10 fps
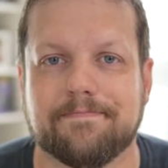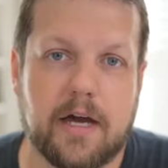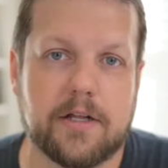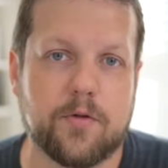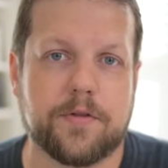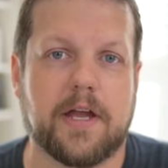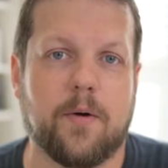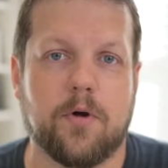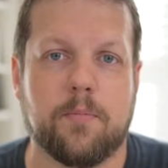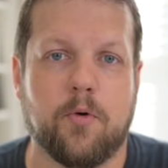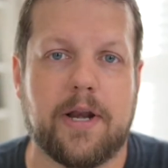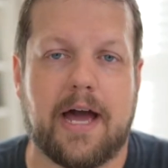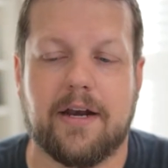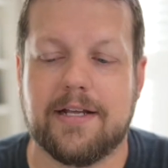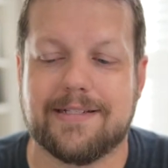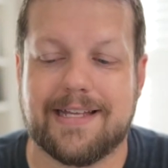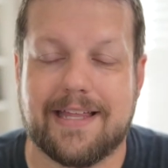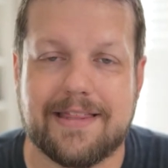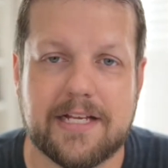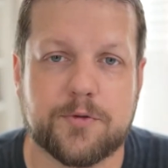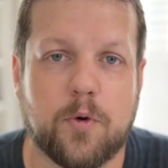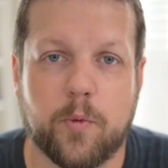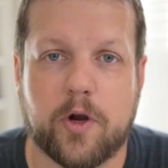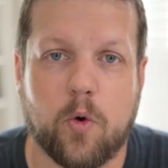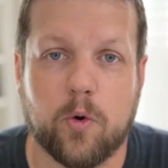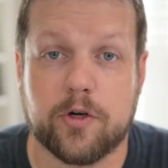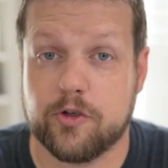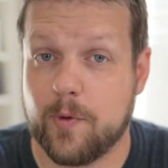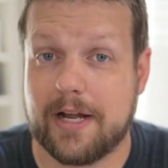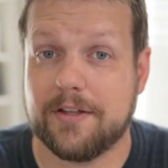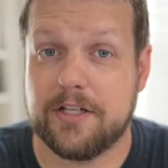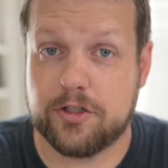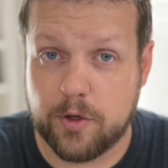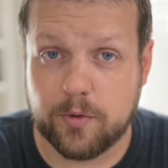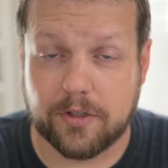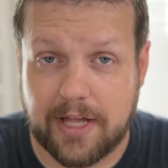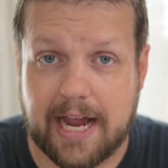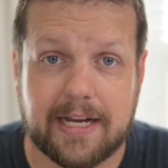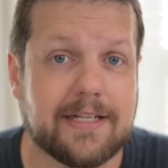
Another thing I want to point out is that this will record directly to the light.